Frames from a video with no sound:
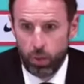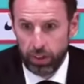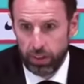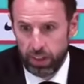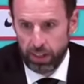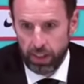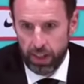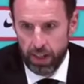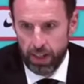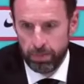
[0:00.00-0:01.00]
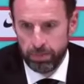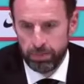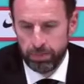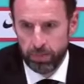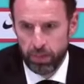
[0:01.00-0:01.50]
Well,
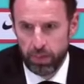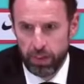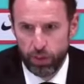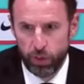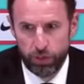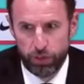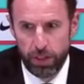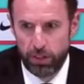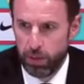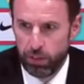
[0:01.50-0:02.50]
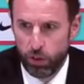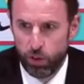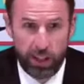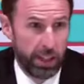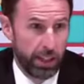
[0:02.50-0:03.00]
difficult for me to be too
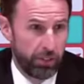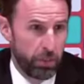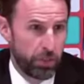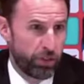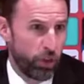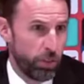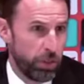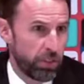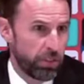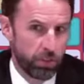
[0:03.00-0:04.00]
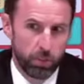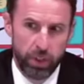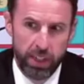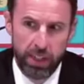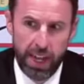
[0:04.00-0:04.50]
critical of the performance.
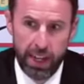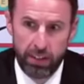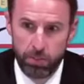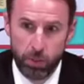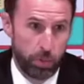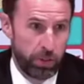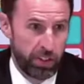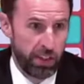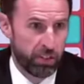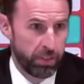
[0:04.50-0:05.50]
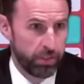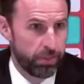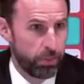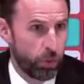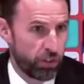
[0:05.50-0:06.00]
We had more possession,
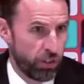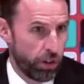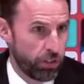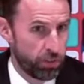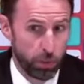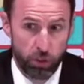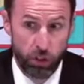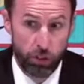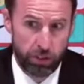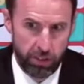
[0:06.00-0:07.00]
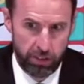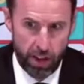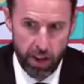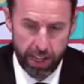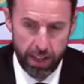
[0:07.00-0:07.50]
more shots on
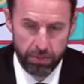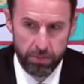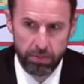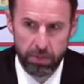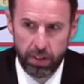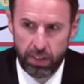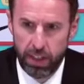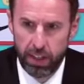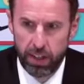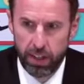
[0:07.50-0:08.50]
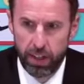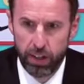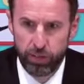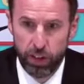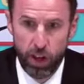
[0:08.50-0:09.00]
target. I think
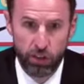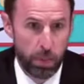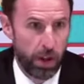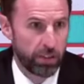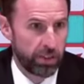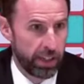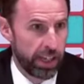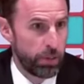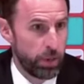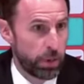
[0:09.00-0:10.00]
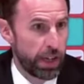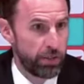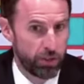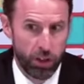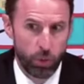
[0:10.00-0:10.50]
for large parts of the game we
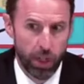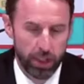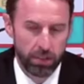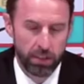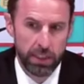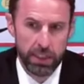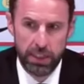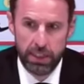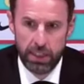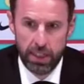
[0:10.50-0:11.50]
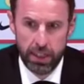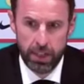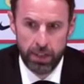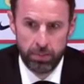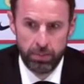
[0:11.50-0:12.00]
played very well.
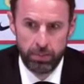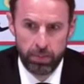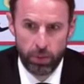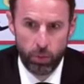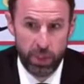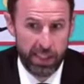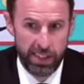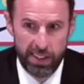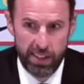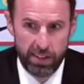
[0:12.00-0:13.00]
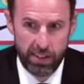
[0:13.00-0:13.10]
We didn't